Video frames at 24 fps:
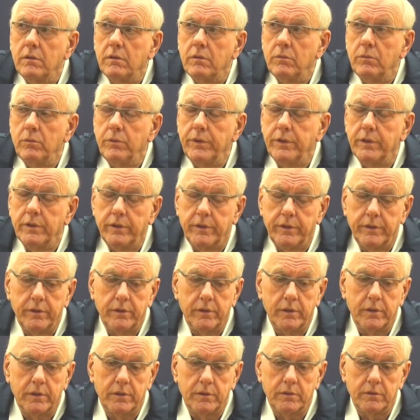
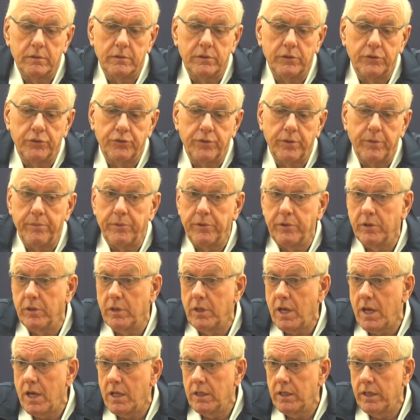really contributed a
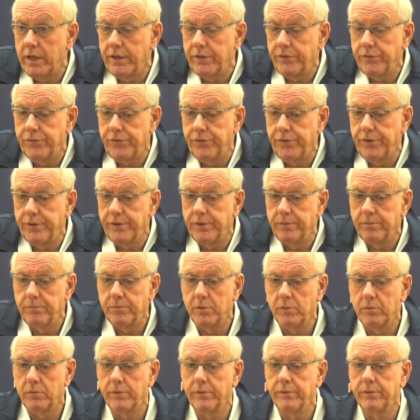lot last year,
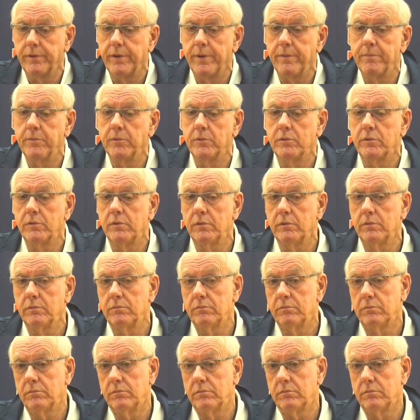but we were able to